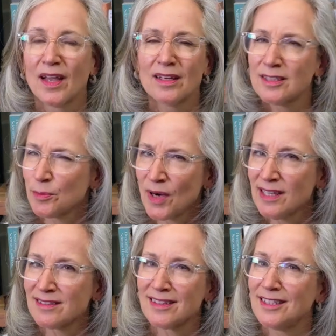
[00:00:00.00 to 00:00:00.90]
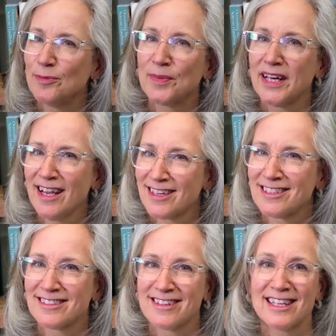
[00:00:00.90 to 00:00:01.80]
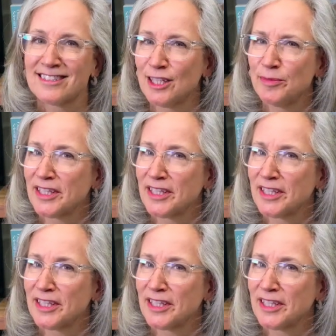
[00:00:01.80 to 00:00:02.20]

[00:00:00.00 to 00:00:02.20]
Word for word: Surprisingly, bananas that seem to